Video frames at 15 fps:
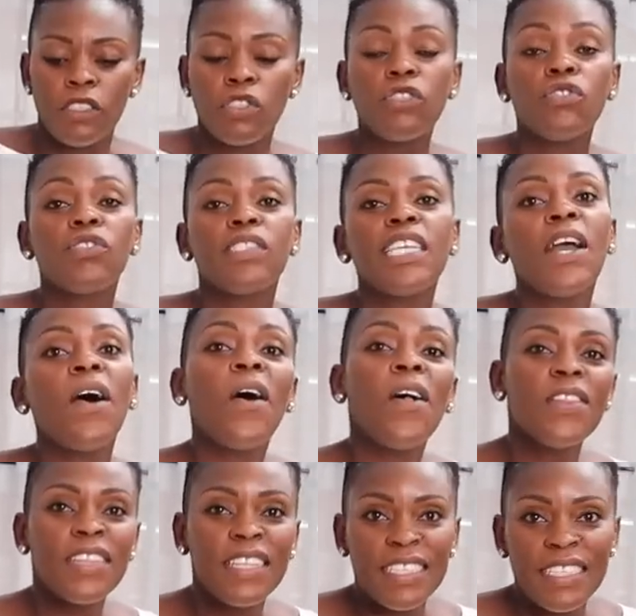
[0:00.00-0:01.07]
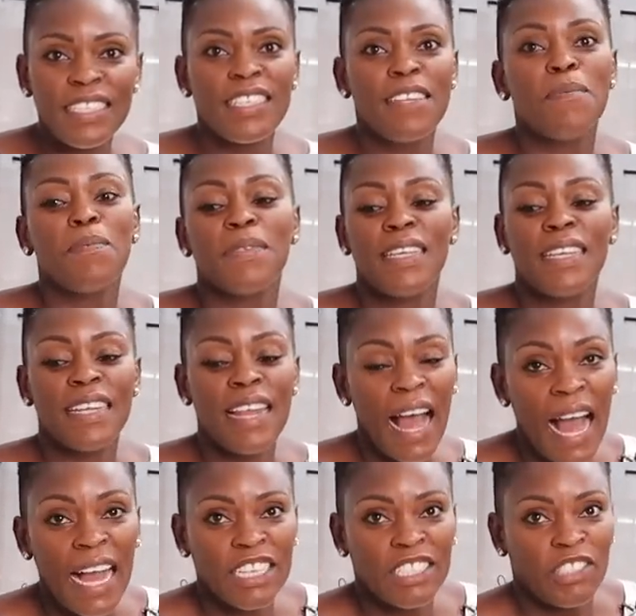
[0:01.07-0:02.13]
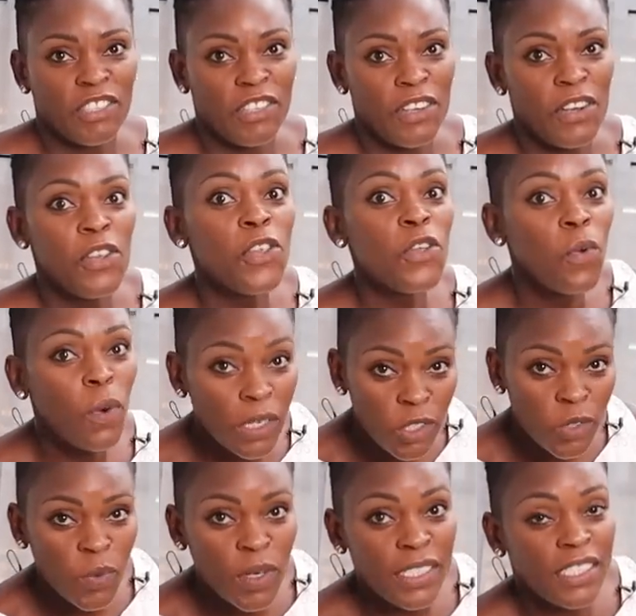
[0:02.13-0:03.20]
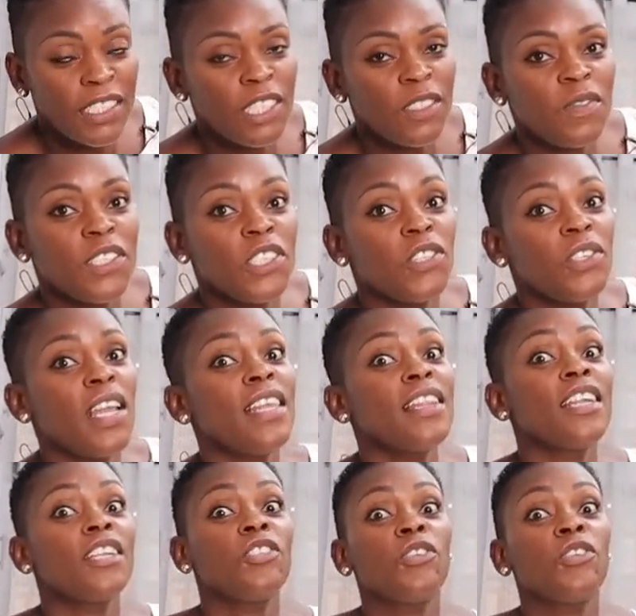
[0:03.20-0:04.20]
so to see all these tips in action, you want to watch this video here that